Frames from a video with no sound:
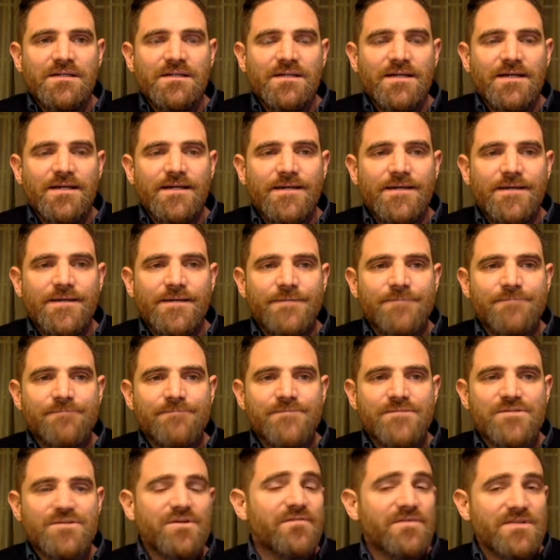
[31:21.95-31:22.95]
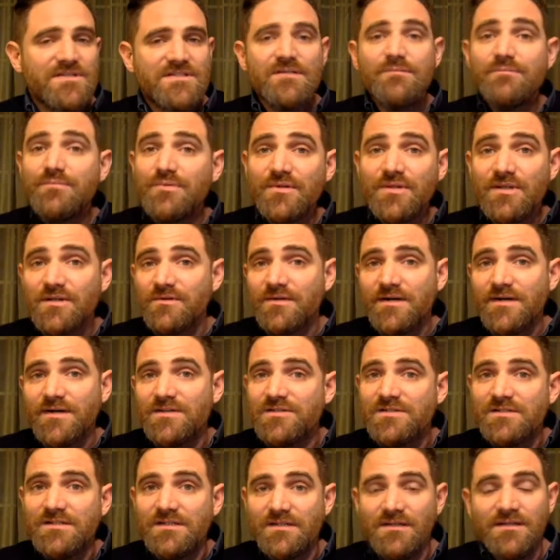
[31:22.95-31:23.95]
sort of a simple
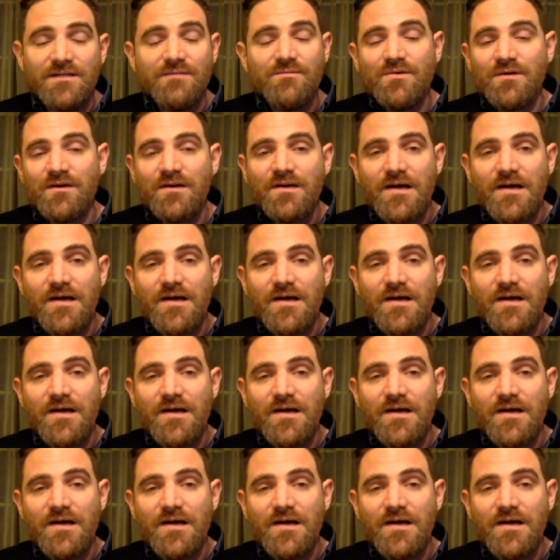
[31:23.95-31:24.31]
equation and then a more